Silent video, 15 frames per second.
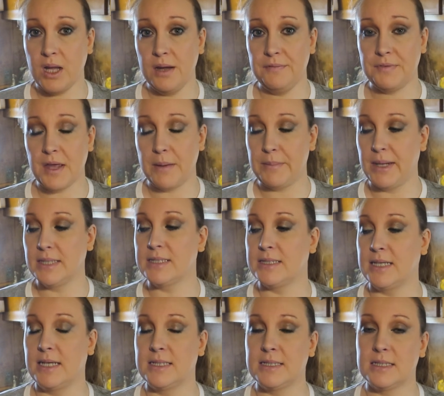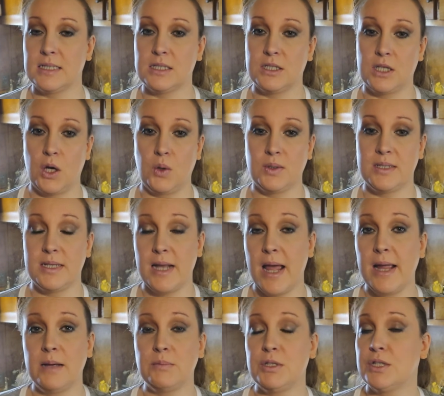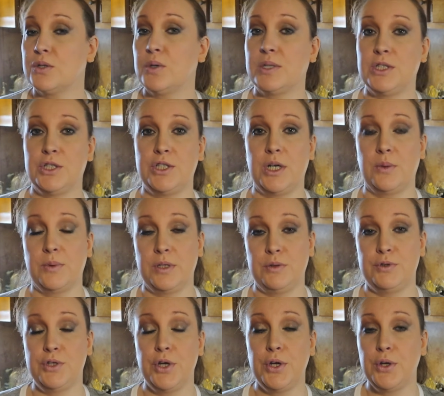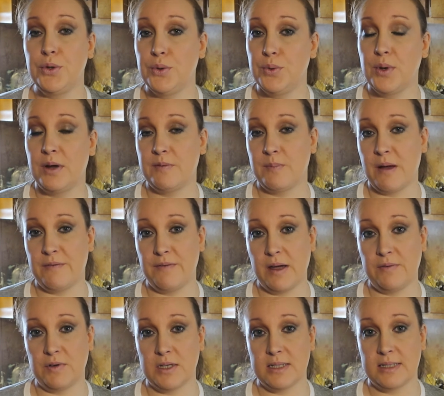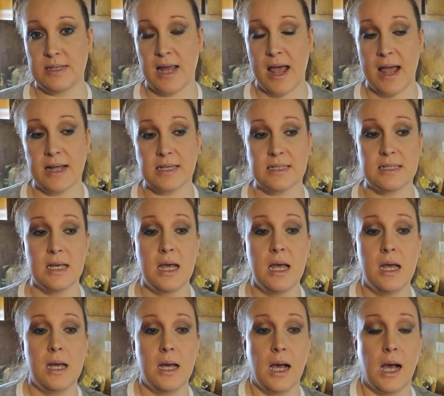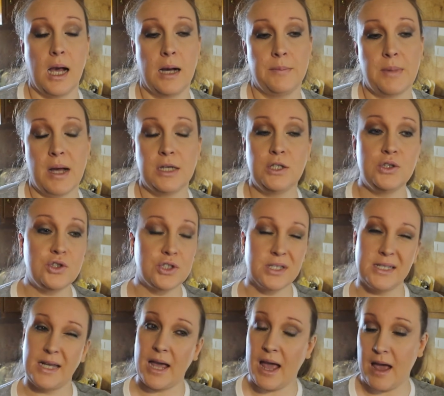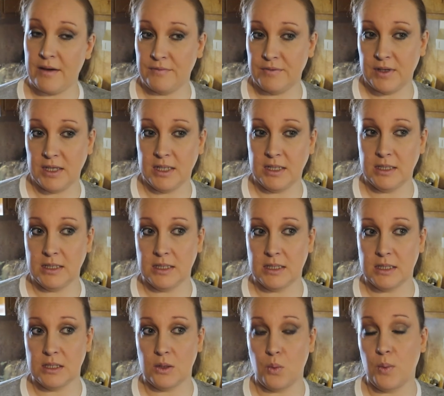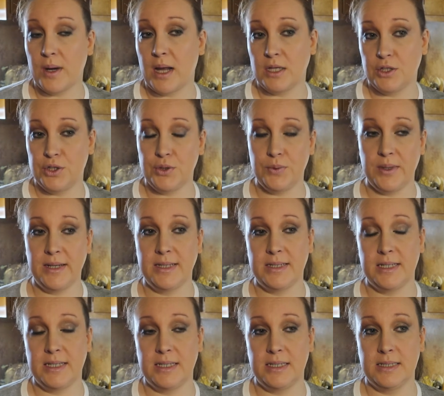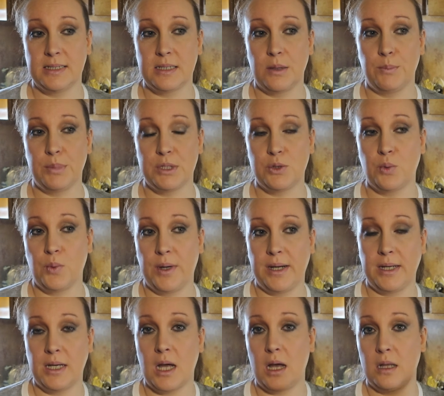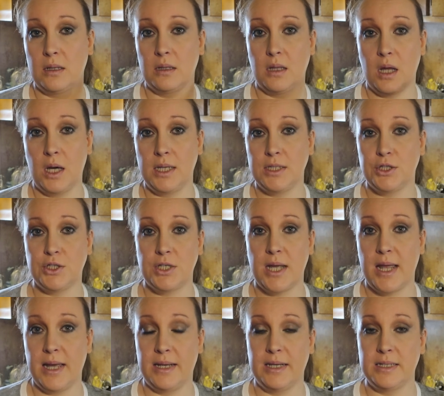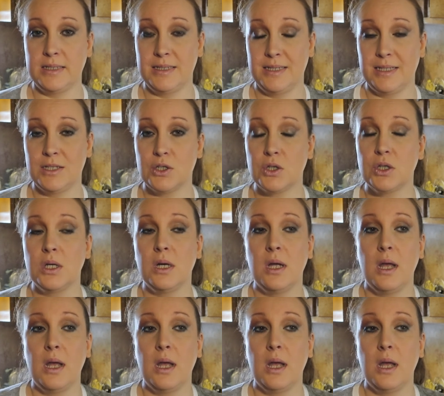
if that makes sense. So today I'm just going to share with you 2 of my favorite snacks. I usually have these, when I do eat these, between lunch and dinner.